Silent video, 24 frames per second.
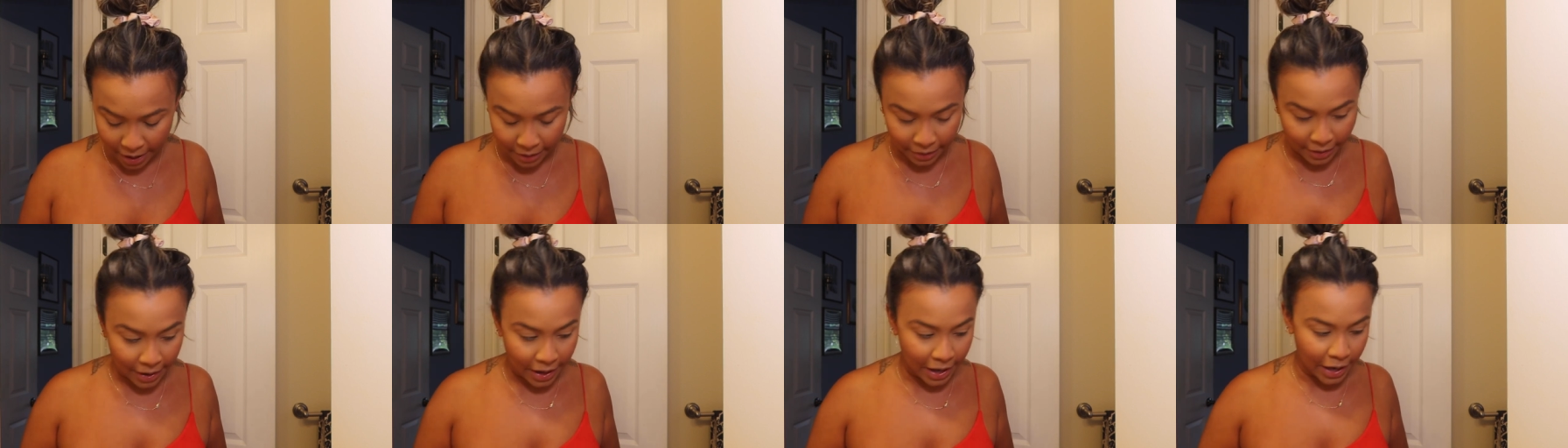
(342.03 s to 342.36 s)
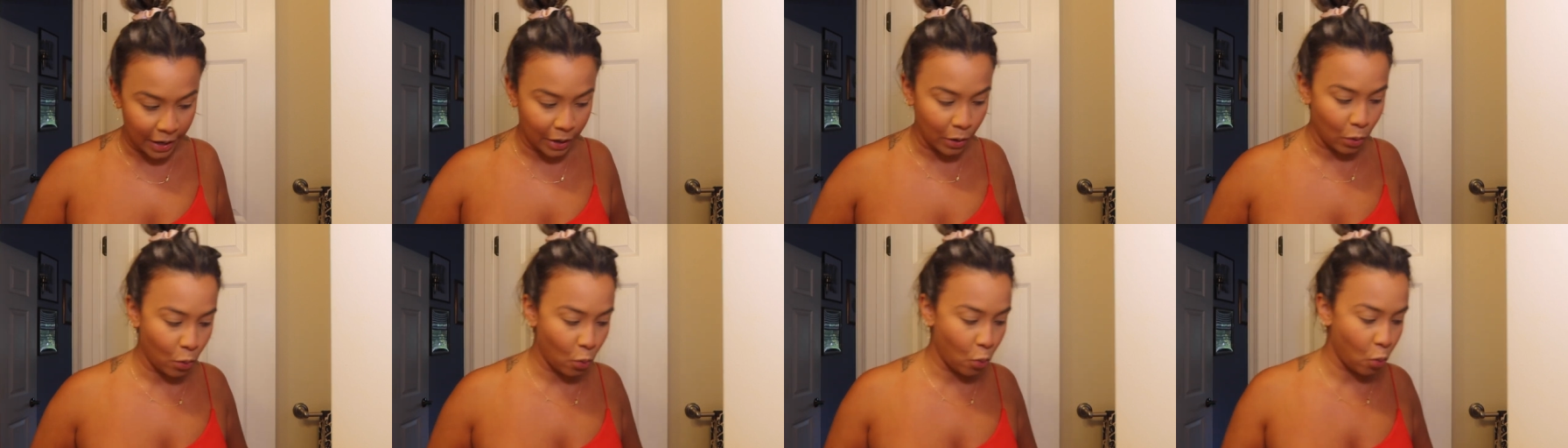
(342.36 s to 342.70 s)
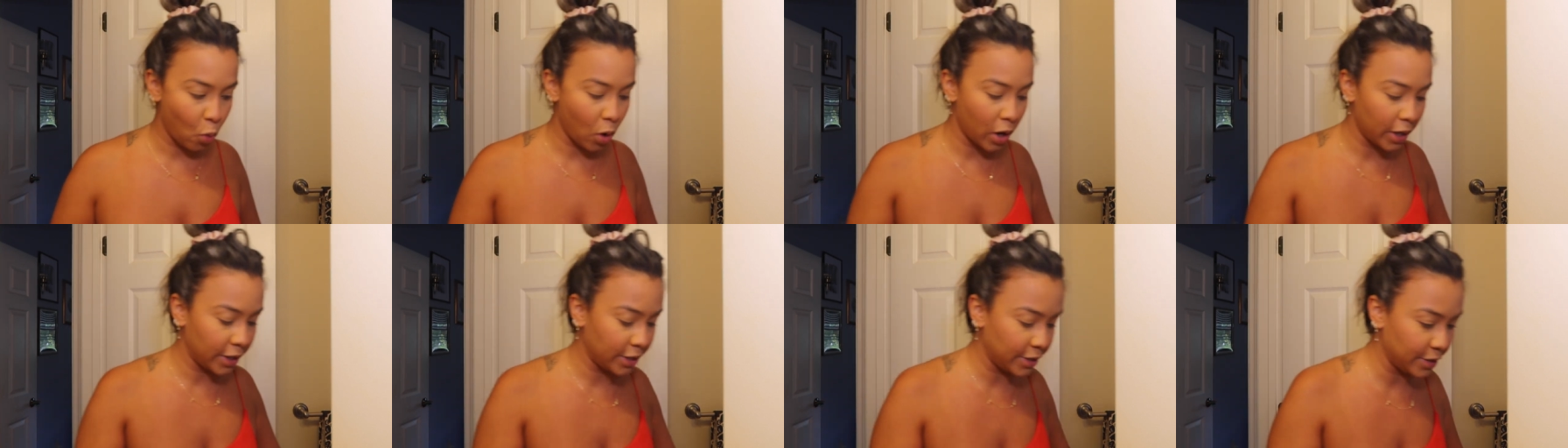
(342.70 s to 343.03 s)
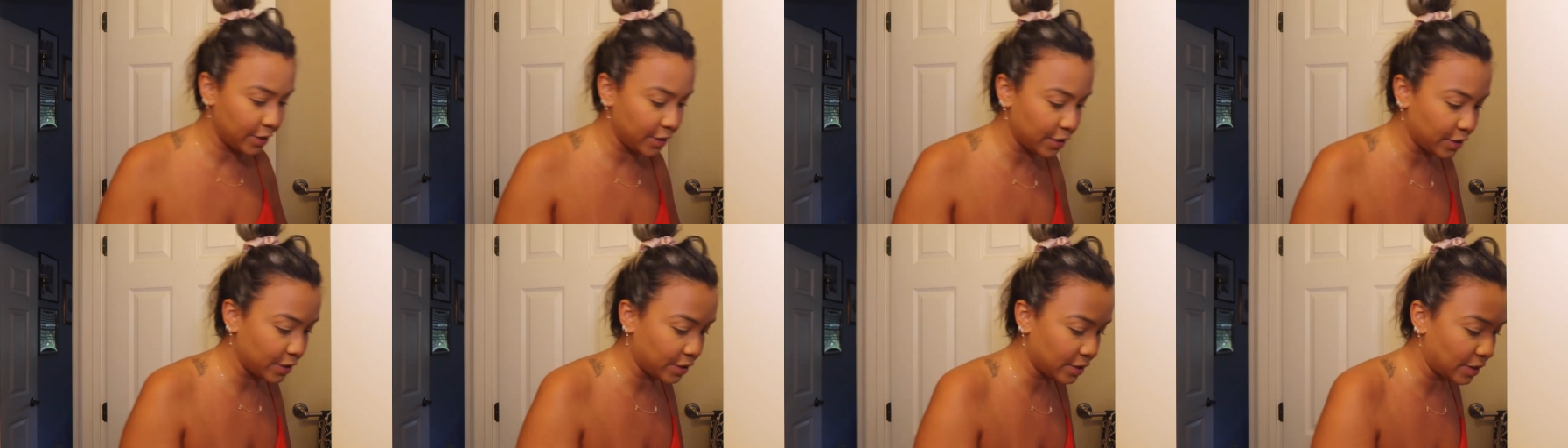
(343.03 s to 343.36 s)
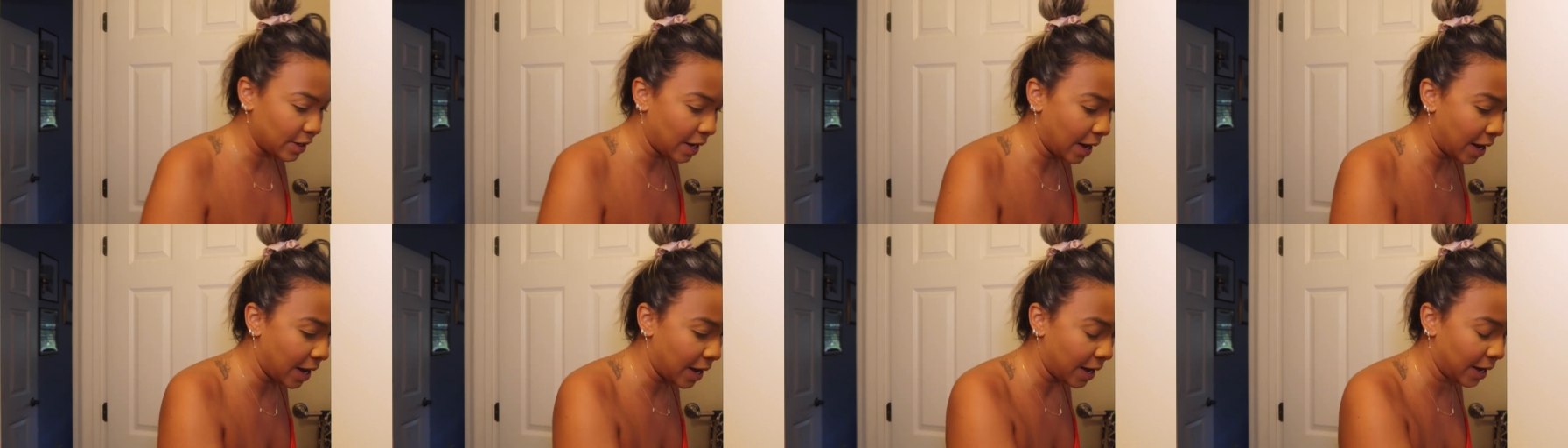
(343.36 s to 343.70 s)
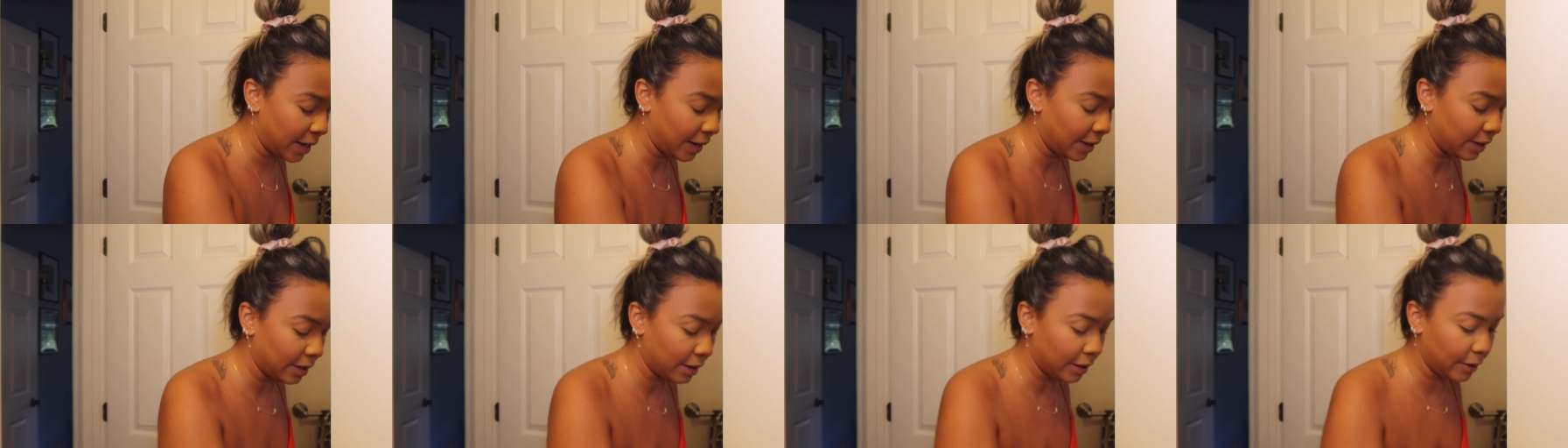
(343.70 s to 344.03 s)
And then once
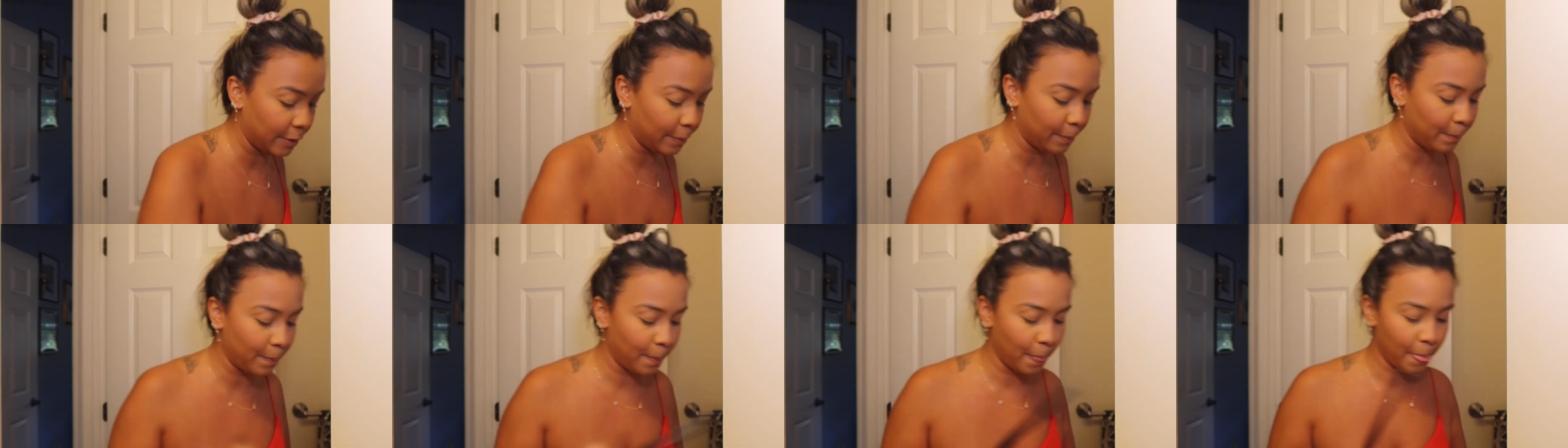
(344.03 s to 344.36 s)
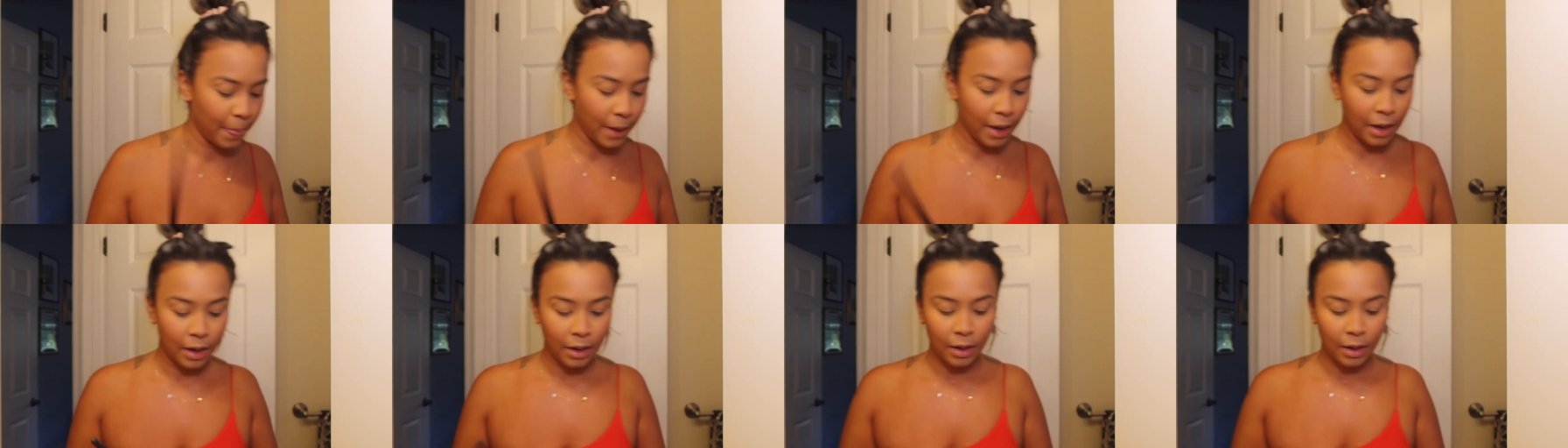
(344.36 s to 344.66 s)
I, um,